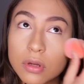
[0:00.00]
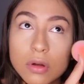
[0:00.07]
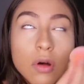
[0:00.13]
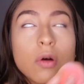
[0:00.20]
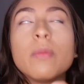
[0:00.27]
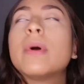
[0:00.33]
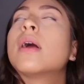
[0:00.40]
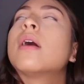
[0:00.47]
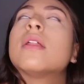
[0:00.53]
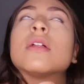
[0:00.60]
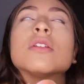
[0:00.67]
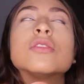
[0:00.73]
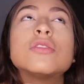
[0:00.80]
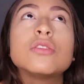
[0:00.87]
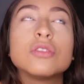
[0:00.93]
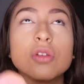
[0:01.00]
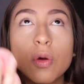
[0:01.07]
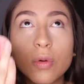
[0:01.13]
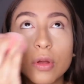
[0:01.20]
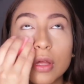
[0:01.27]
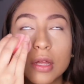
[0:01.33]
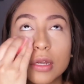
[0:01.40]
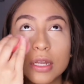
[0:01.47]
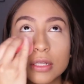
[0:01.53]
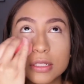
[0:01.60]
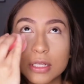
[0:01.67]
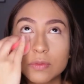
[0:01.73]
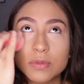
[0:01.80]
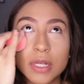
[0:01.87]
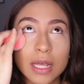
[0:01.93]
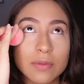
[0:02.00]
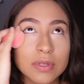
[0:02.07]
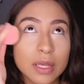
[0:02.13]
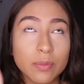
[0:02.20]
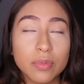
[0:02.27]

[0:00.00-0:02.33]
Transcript: oh my god, that is so good. And sometimes